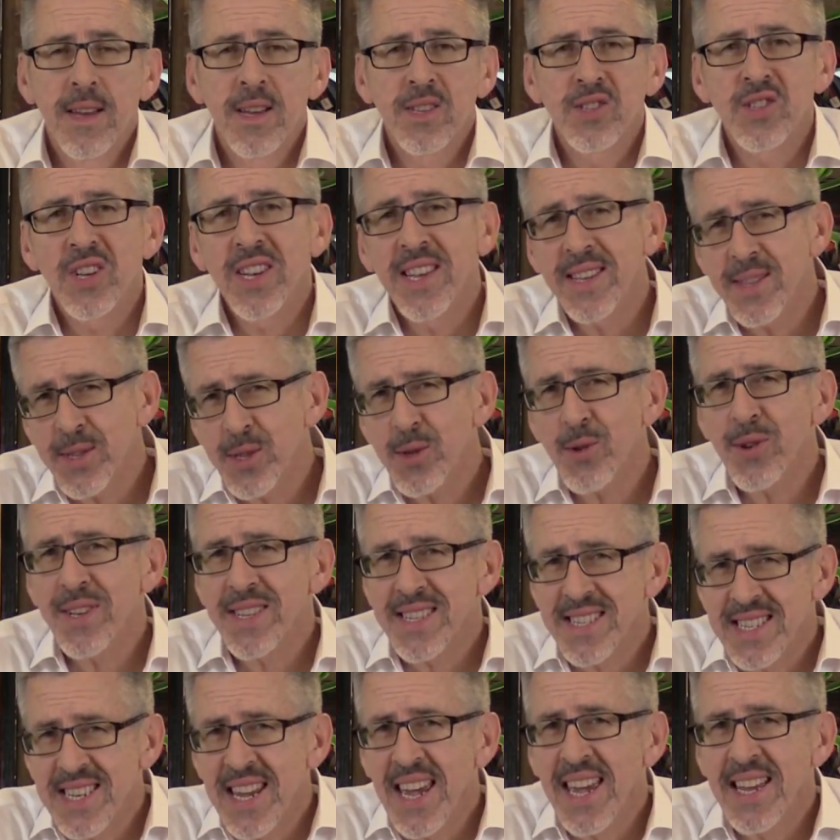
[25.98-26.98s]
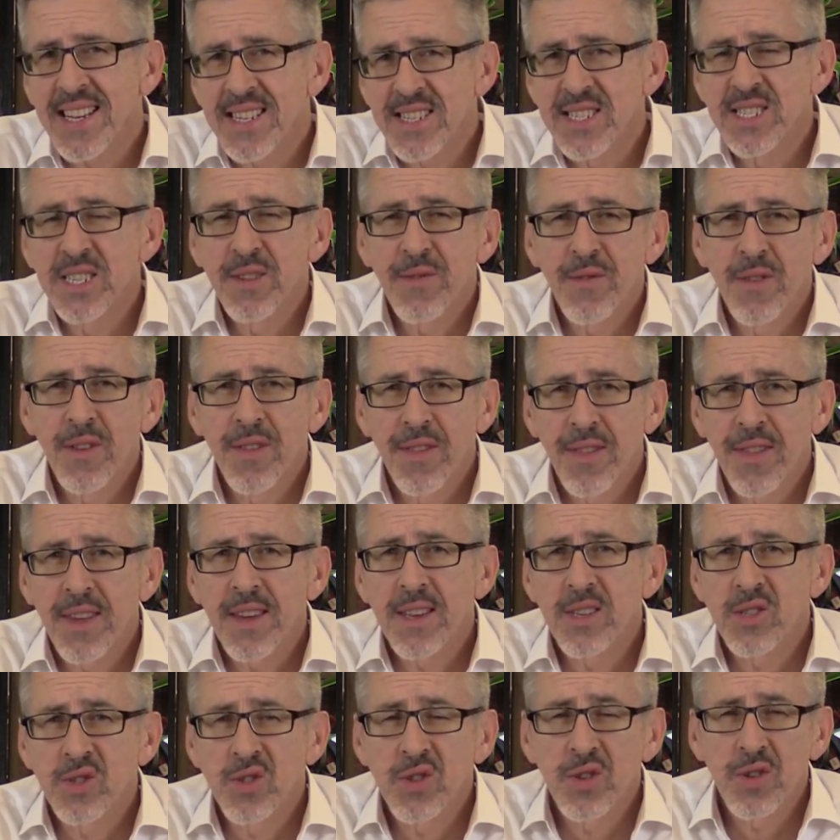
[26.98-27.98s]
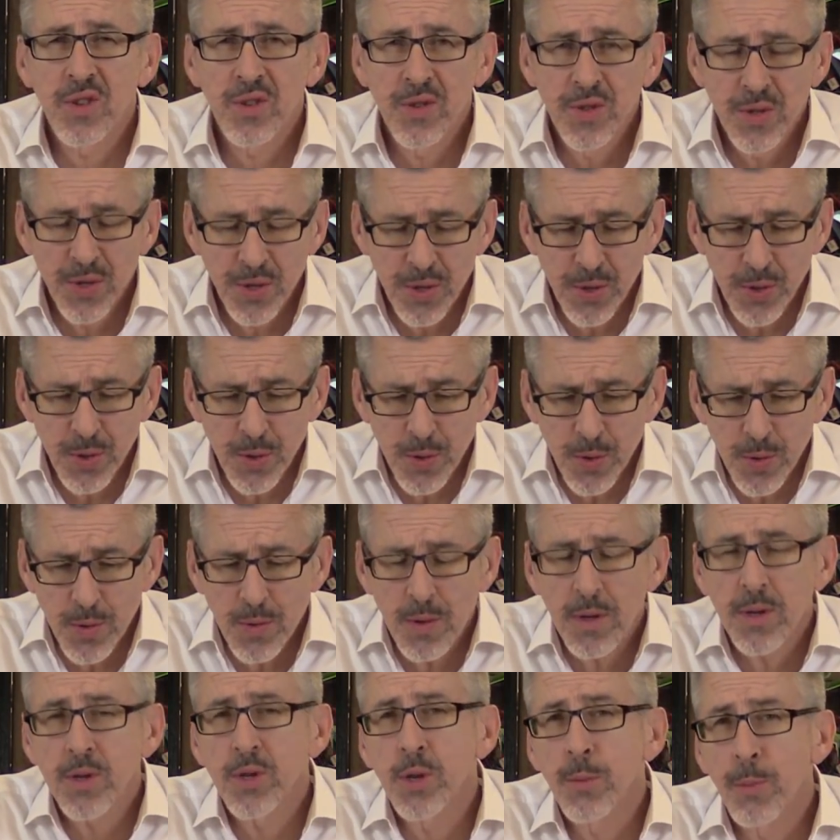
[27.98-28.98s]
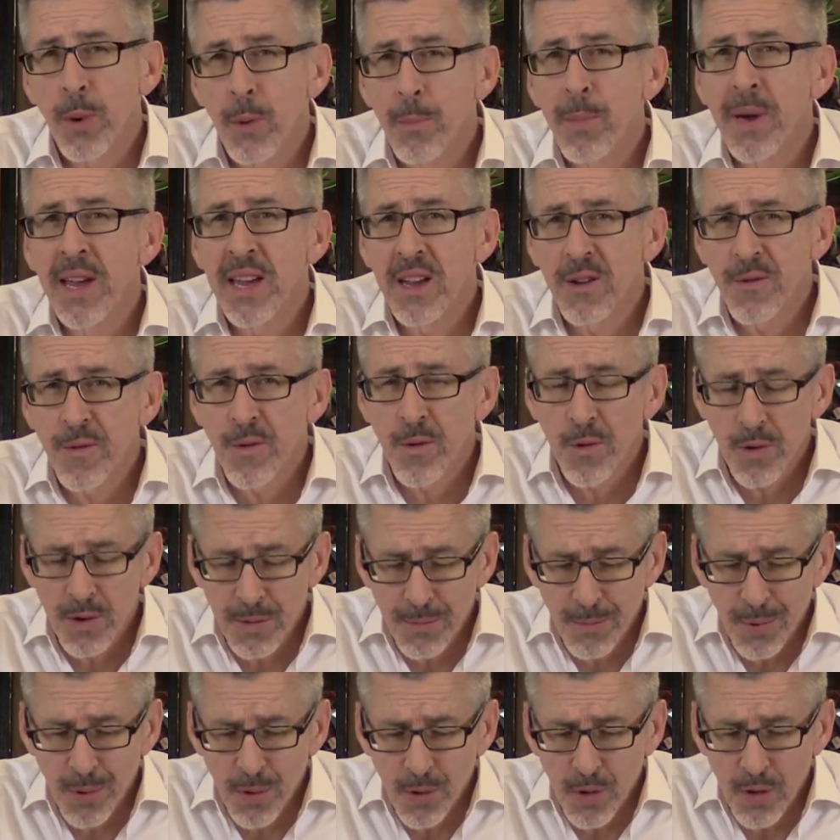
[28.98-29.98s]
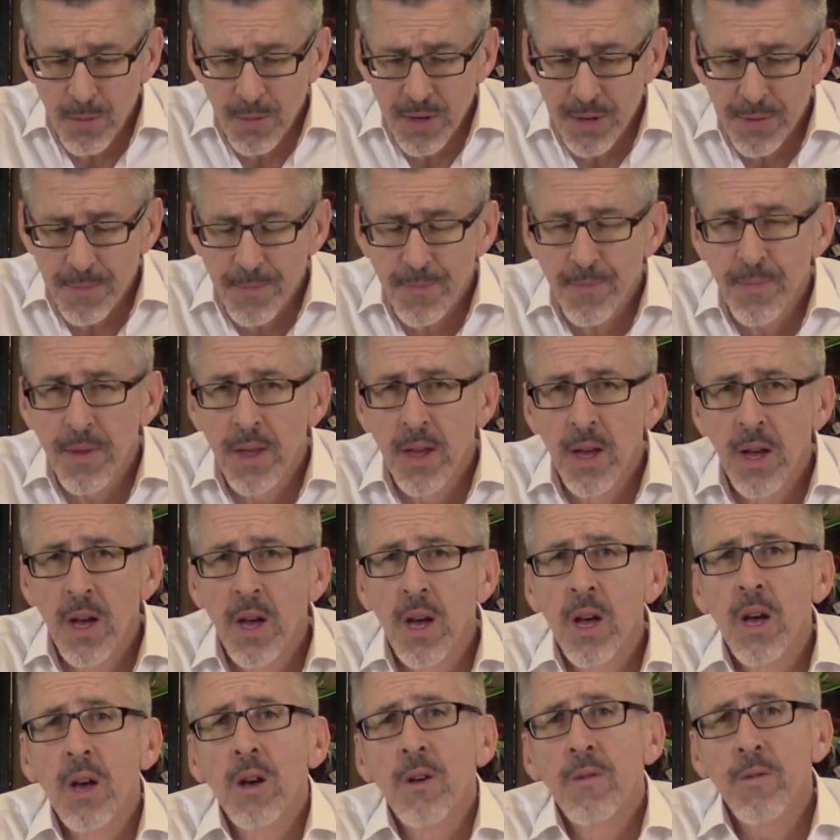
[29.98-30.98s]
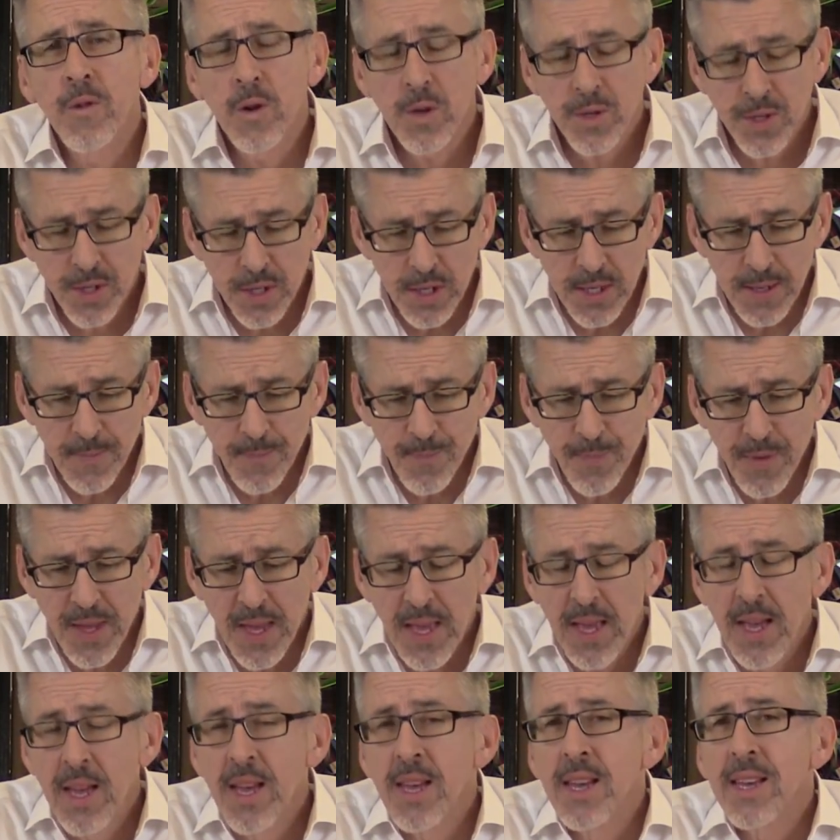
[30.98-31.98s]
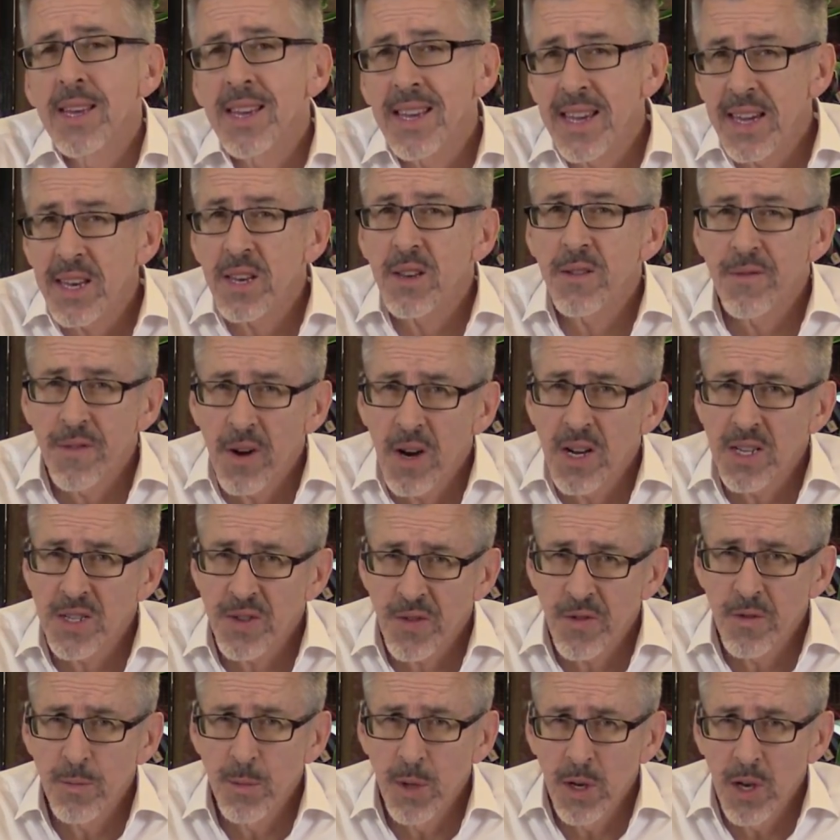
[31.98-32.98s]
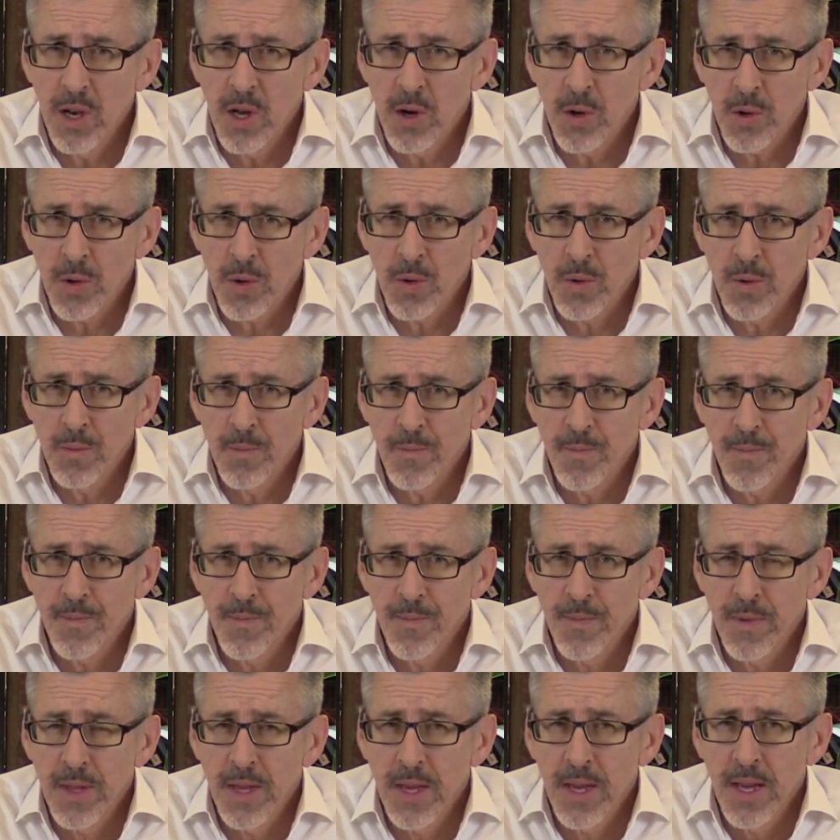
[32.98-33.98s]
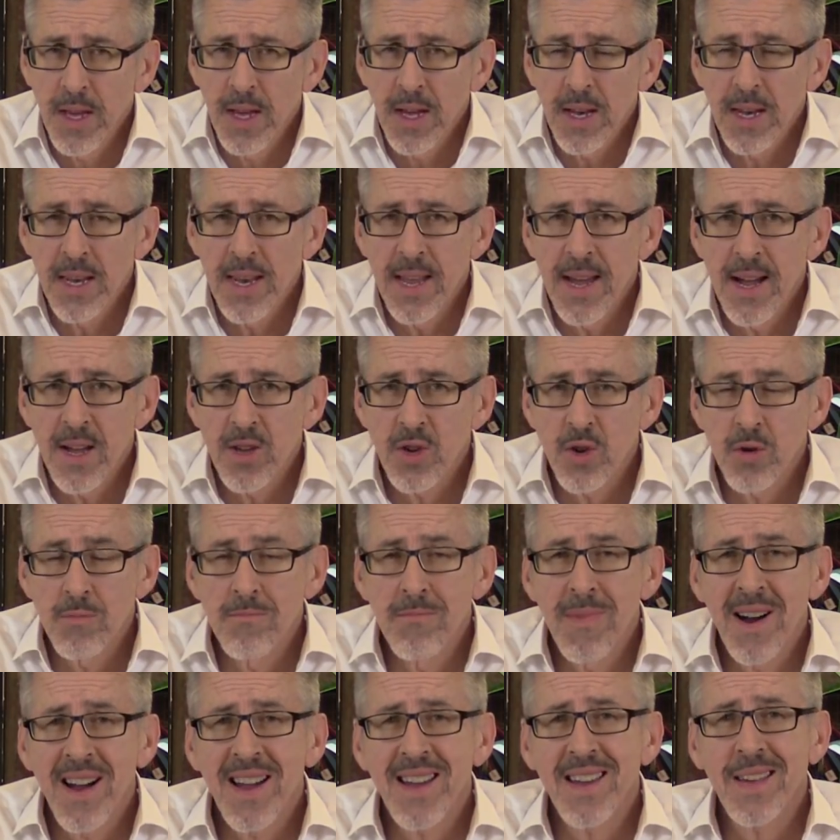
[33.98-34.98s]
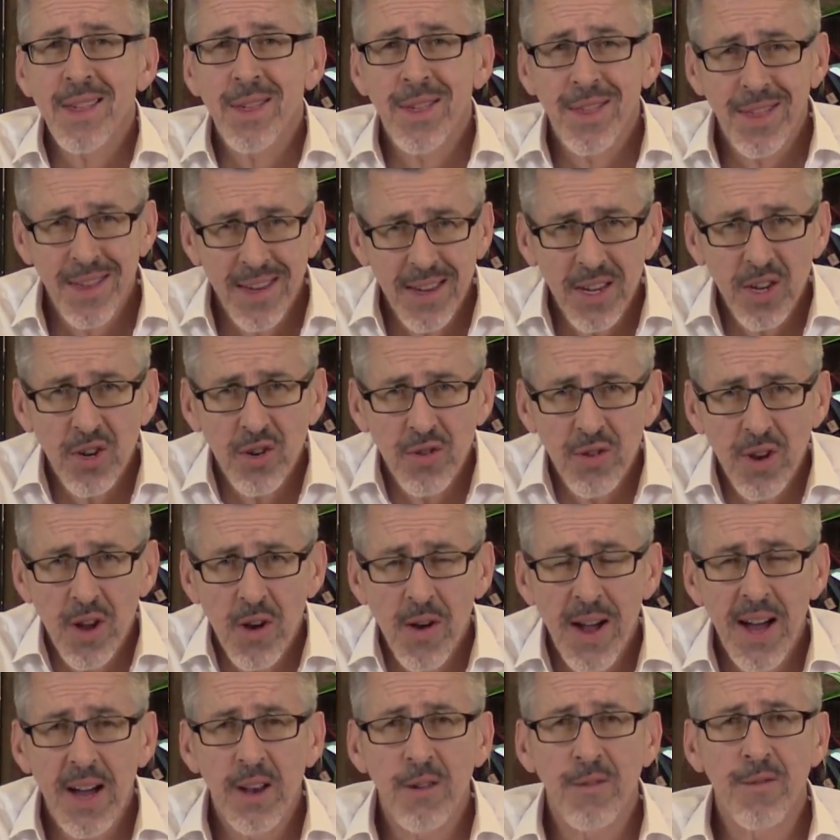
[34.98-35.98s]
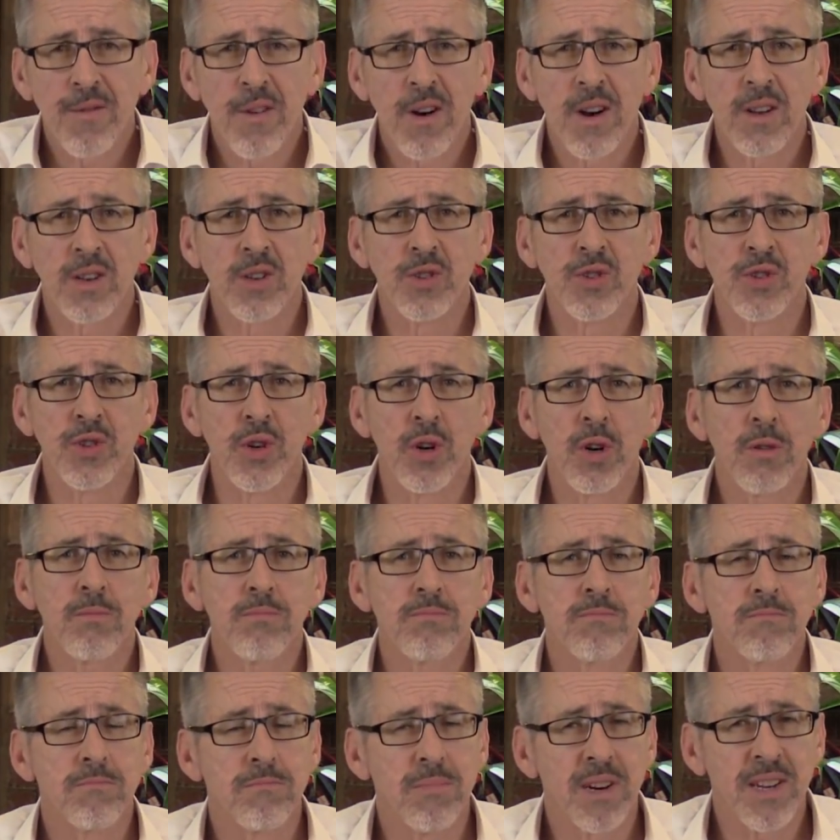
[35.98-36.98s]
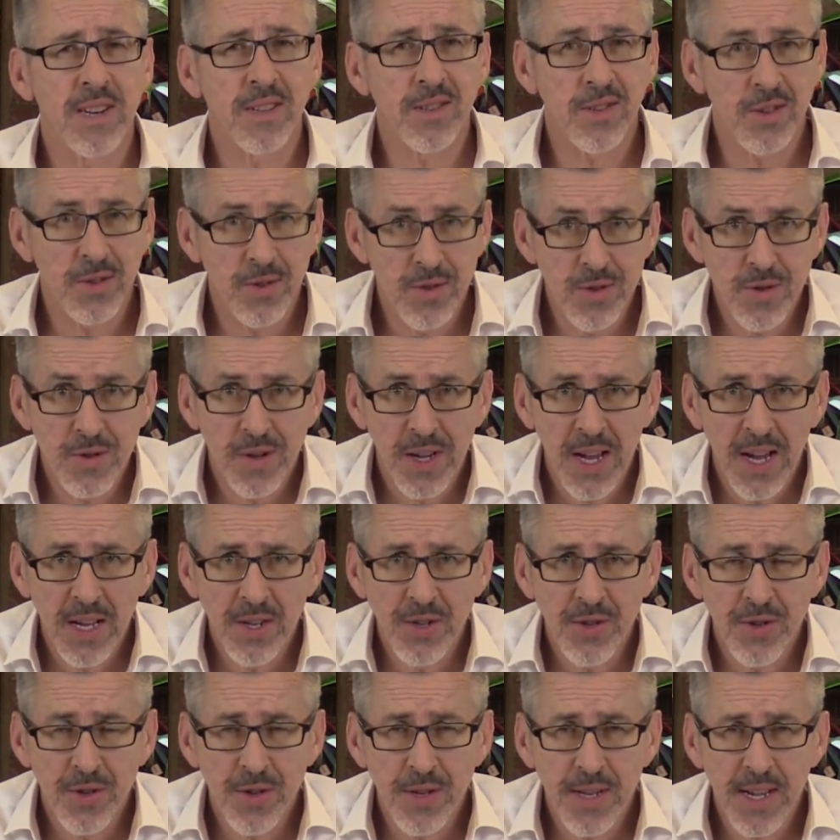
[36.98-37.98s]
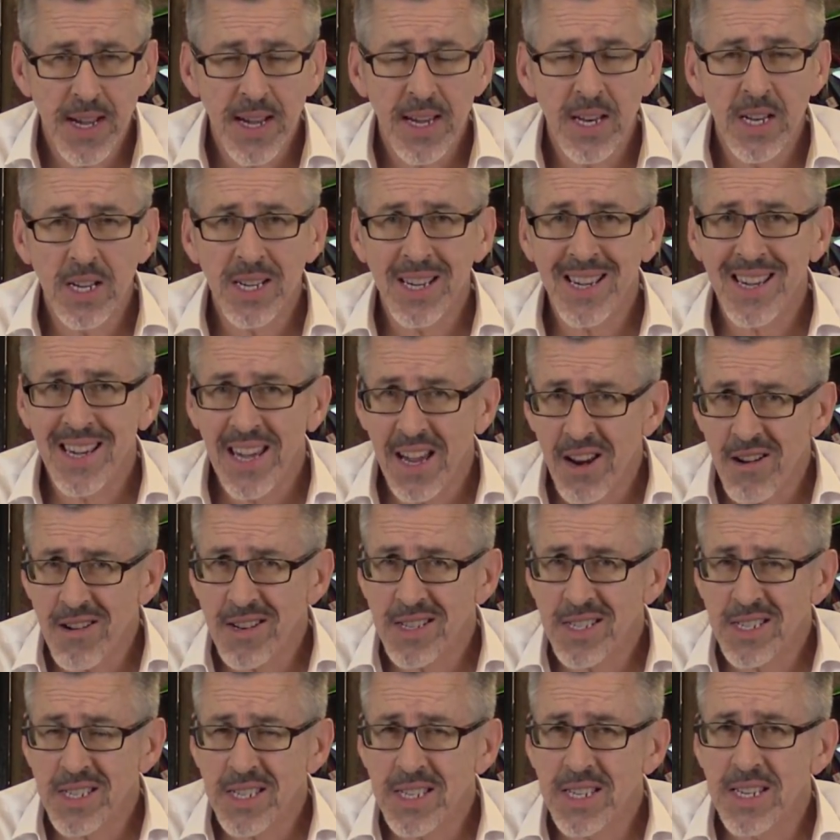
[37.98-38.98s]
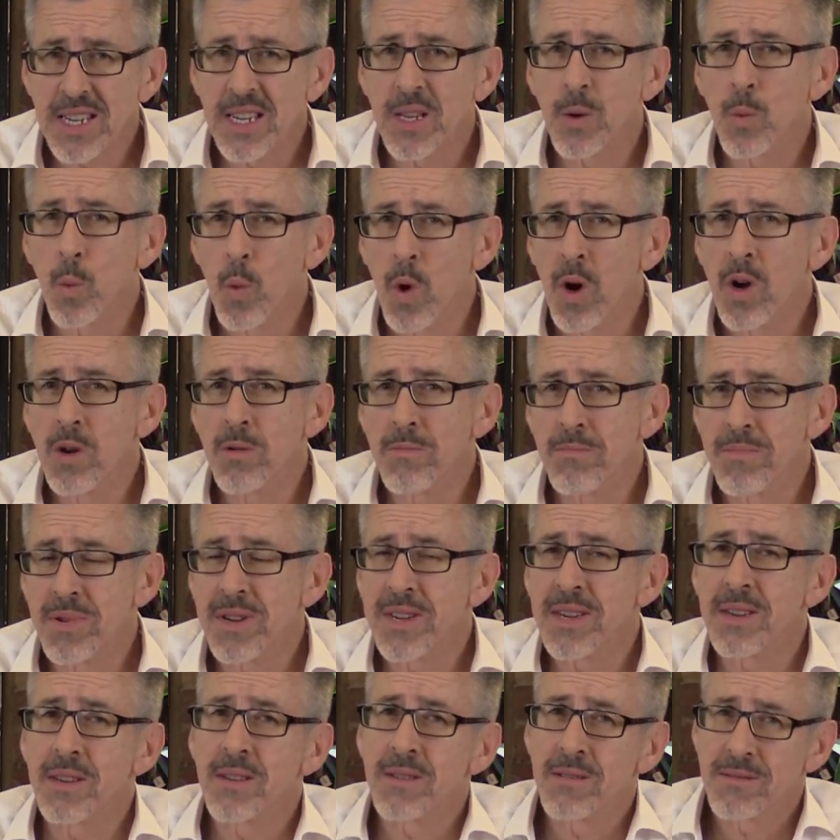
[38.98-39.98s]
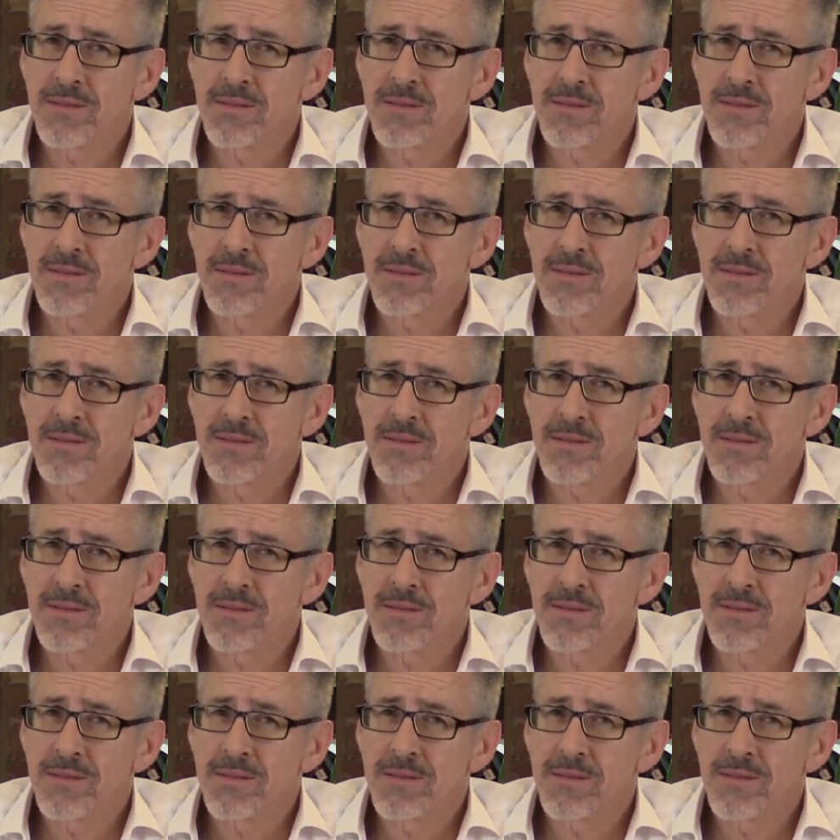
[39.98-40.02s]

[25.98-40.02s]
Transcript: So let's look at 10 different things you can do to prepare for employment. Firstly, get advice from a local. Now, you may think you know how to find a job, but it's a new country, and I can guarantee it won't be